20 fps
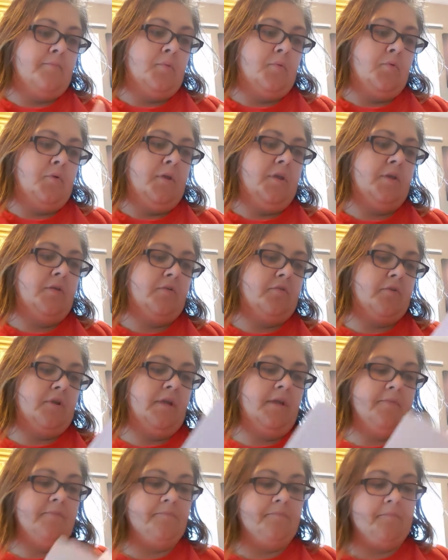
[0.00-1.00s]
Marie
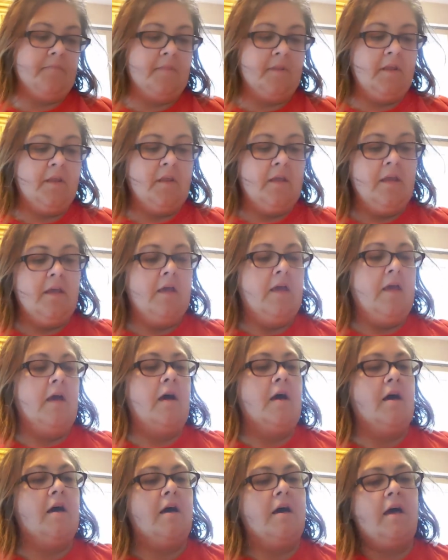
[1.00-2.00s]
Curie.
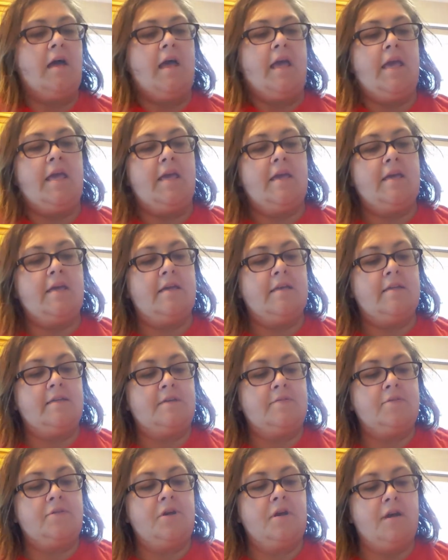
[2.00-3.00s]
And
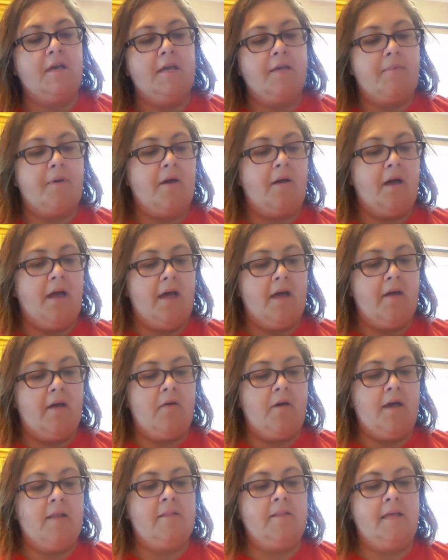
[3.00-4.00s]
I was talking about
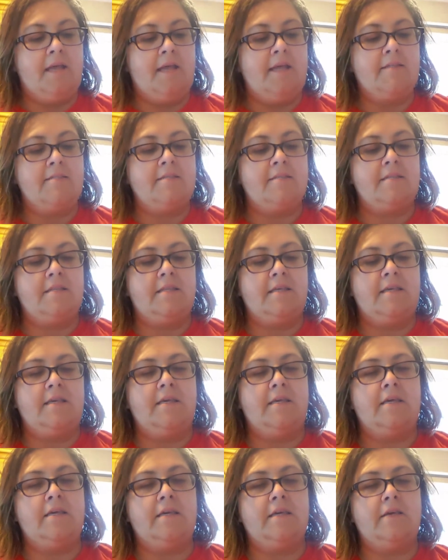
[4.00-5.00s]
how I liked
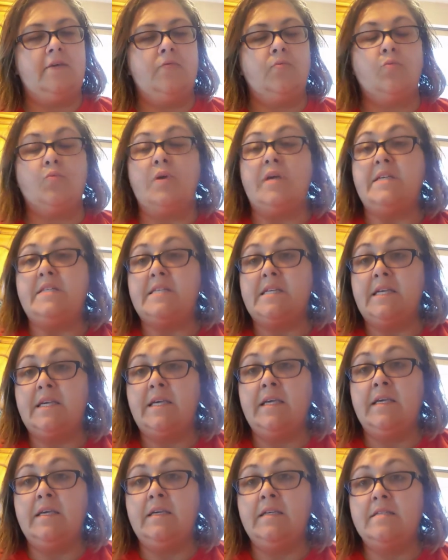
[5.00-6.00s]
the
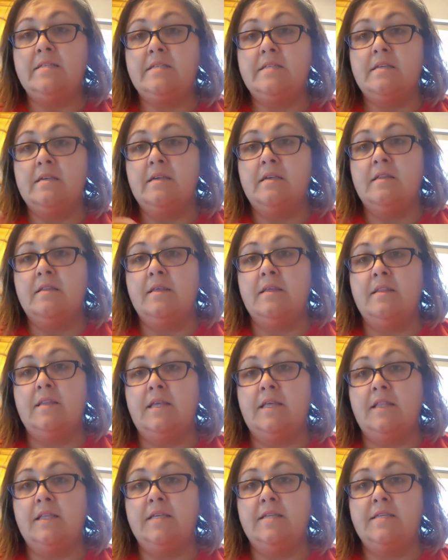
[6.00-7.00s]
reasonings that
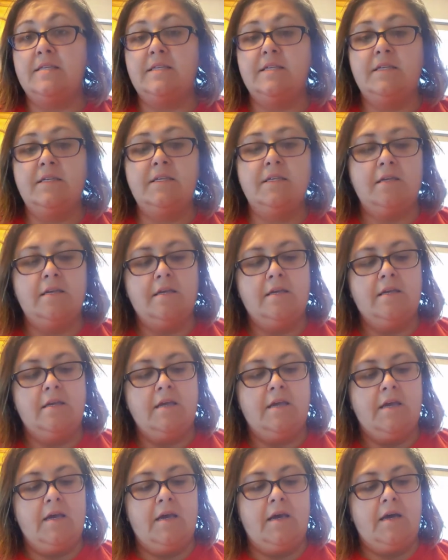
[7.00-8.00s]
they listed,
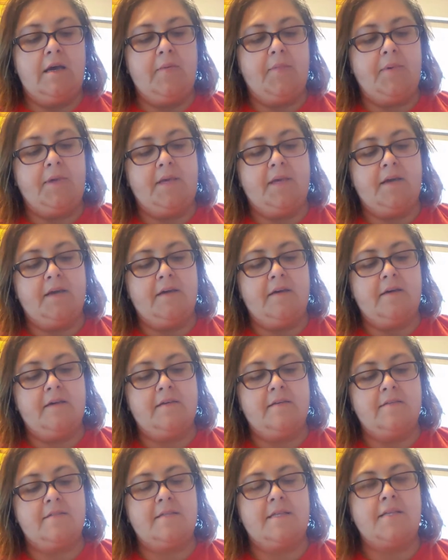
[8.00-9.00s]

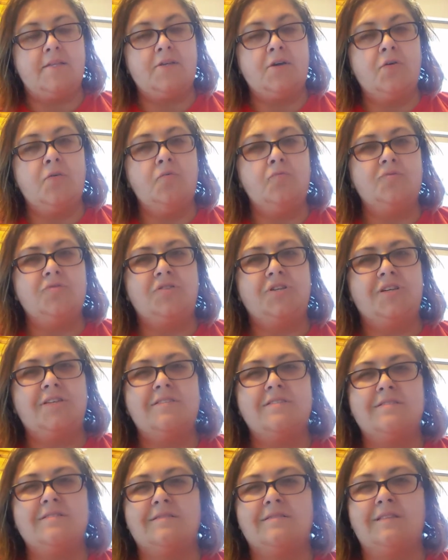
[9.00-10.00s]
because they don't
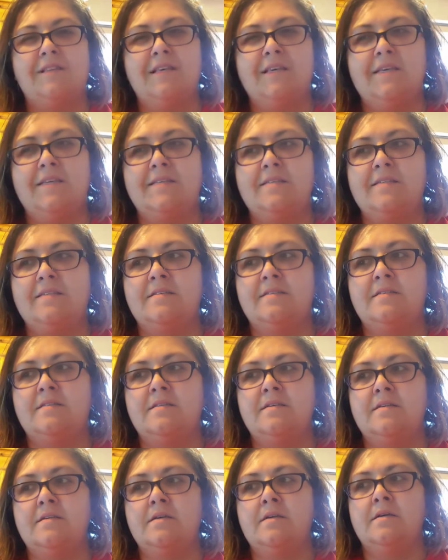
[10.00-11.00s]
just
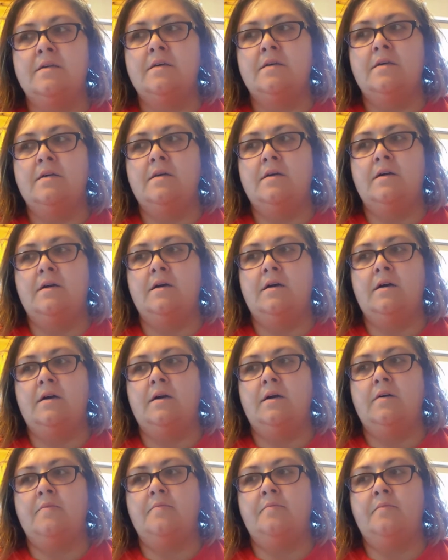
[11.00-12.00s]
list,
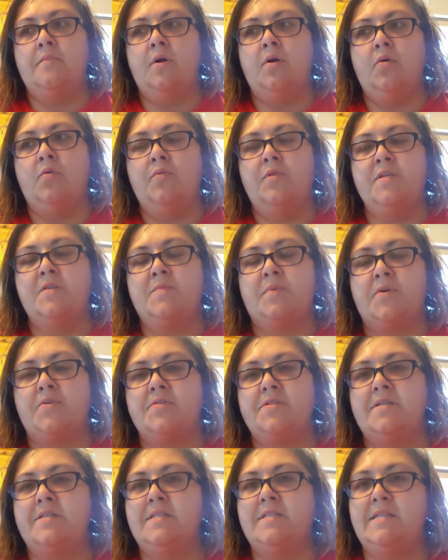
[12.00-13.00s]
this
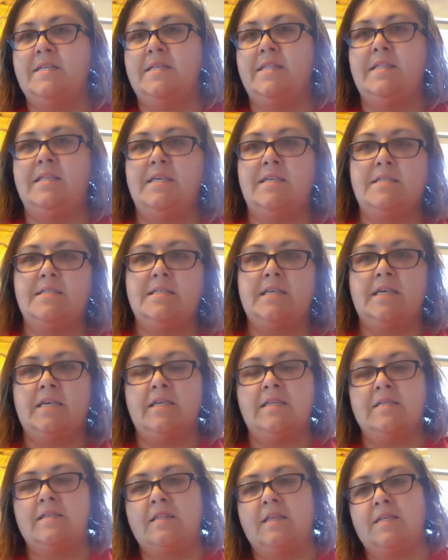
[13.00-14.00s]
person did these
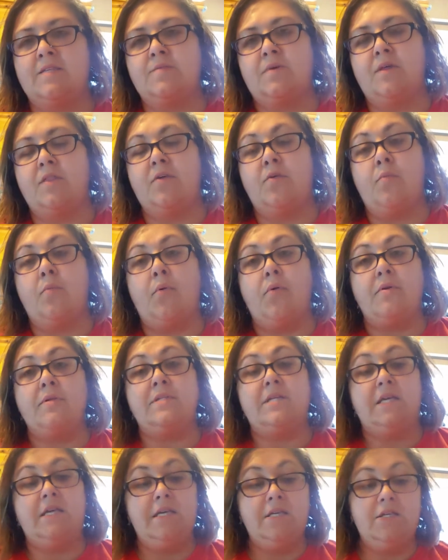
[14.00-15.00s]
things and that's why they're
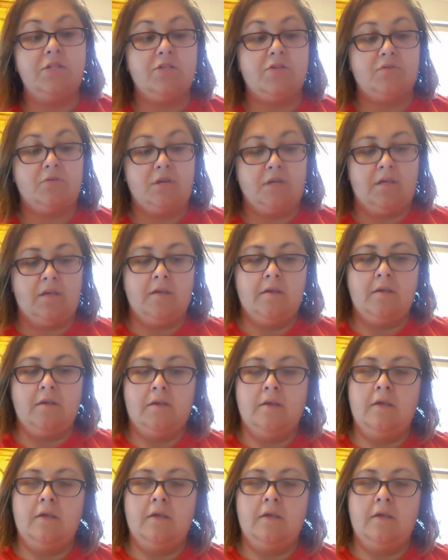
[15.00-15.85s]
important to history.